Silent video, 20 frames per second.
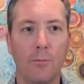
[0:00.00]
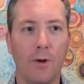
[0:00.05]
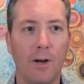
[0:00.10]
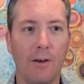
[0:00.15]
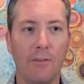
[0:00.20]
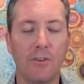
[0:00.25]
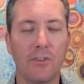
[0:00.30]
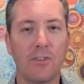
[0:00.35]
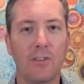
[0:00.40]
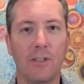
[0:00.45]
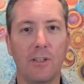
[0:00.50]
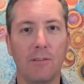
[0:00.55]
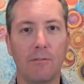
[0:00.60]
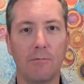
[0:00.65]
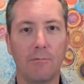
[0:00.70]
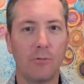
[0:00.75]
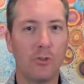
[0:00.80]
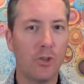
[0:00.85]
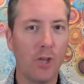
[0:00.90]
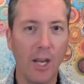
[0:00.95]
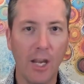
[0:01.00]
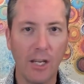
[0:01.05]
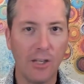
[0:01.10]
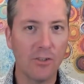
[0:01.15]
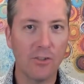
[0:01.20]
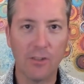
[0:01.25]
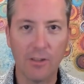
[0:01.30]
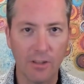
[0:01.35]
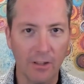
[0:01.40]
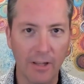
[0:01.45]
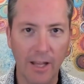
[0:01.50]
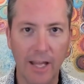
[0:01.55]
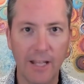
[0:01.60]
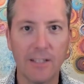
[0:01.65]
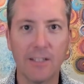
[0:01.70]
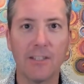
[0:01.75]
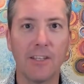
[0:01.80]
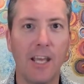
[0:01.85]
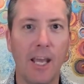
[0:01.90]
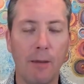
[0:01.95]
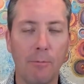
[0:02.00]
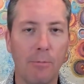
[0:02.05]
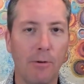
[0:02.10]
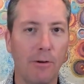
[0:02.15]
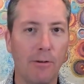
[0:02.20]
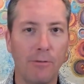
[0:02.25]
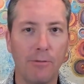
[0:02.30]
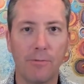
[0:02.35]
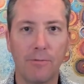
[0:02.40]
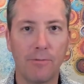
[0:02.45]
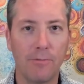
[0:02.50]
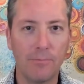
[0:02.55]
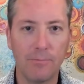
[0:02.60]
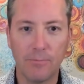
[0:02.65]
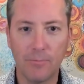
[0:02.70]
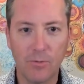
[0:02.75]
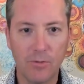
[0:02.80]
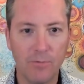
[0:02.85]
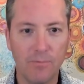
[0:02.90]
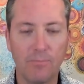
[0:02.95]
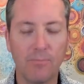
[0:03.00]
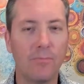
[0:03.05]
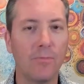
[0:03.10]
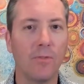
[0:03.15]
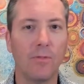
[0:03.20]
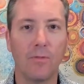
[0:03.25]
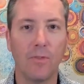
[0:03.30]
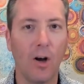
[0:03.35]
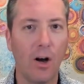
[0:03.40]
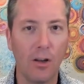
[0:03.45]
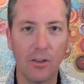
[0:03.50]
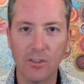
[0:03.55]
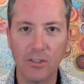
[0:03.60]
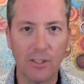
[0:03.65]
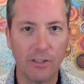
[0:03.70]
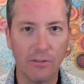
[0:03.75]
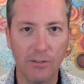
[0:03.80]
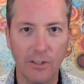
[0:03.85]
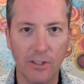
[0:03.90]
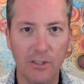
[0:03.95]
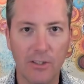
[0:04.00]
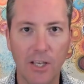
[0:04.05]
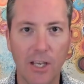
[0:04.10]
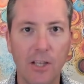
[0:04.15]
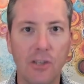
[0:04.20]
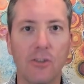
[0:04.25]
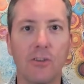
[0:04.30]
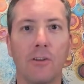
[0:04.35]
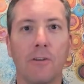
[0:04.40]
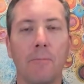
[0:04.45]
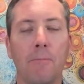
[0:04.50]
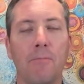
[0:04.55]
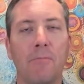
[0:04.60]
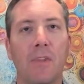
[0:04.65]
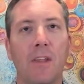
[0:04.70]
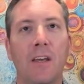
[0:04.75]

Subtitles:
obviously changed the landscape of all civilization.